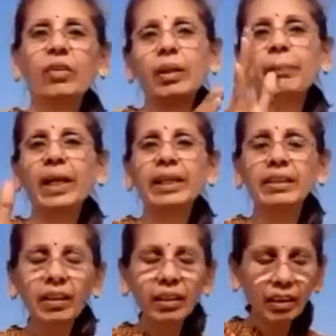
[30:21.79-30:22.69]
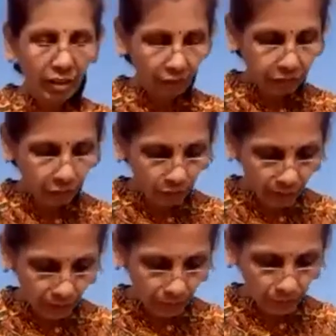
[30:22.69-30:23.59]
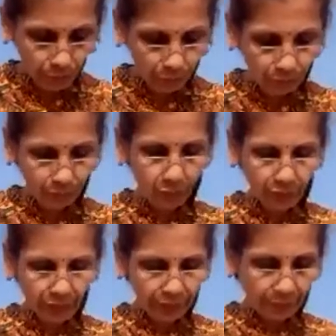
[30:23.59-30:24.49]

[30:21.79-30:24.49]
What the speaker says: applying the 4 Anuyog. Okay,